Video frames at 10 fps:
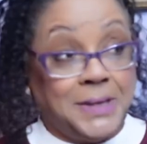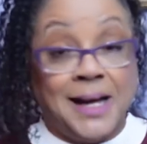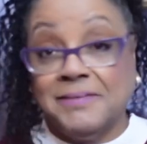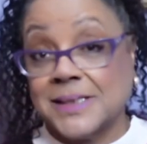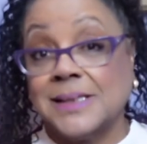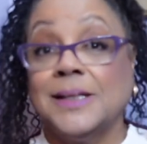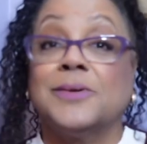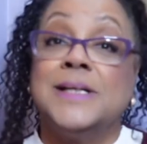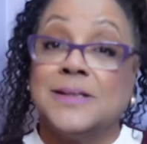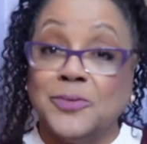Obviously
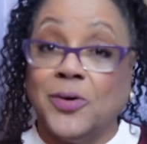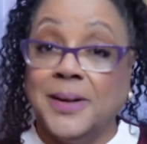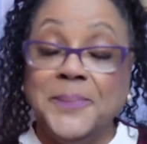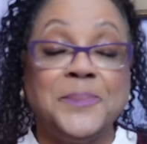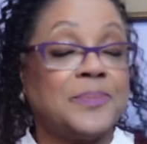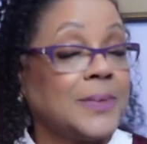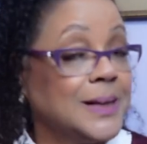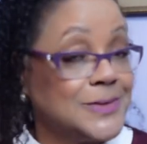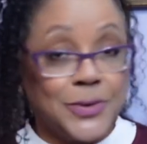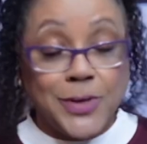there isn't one,
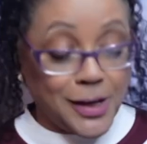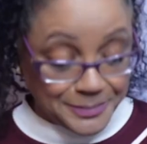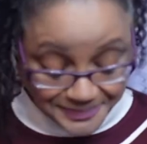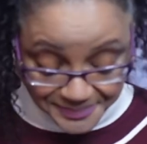so no.